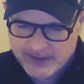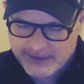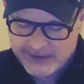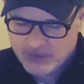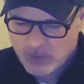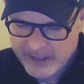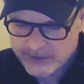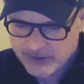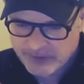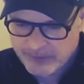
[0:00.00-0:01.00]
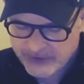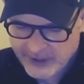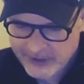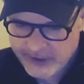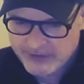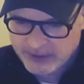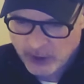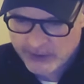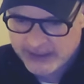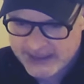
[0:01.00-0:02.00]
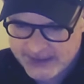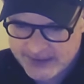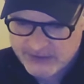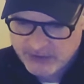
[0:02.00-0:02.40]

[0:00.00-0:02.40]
it's quite interesting when you start using long lenses